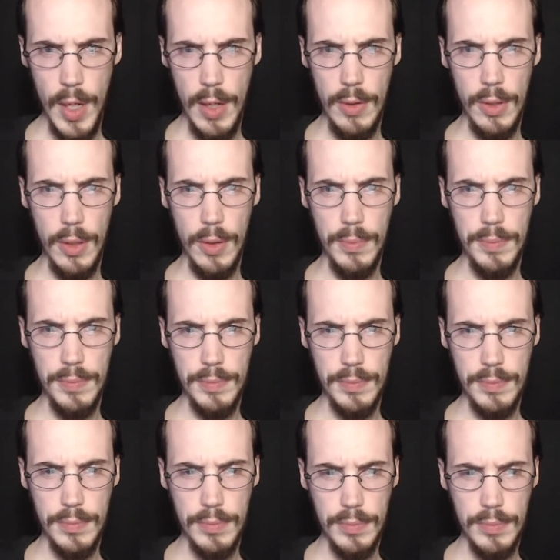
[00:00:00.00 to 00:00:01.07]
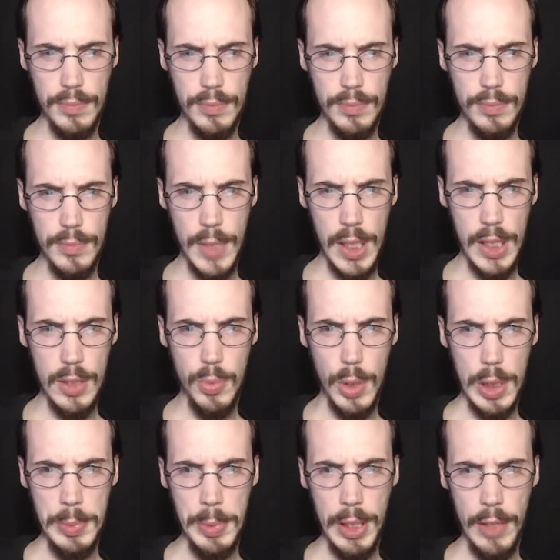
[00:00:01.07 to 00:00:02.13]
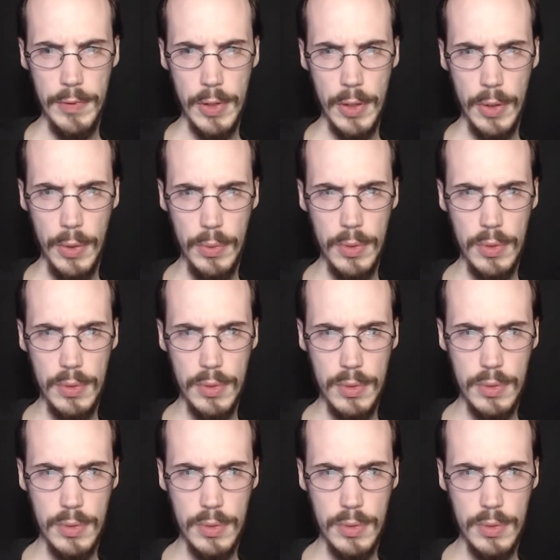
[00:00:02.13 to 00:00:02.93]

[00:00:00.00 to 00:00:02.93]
oh no, he just wants to be left alone.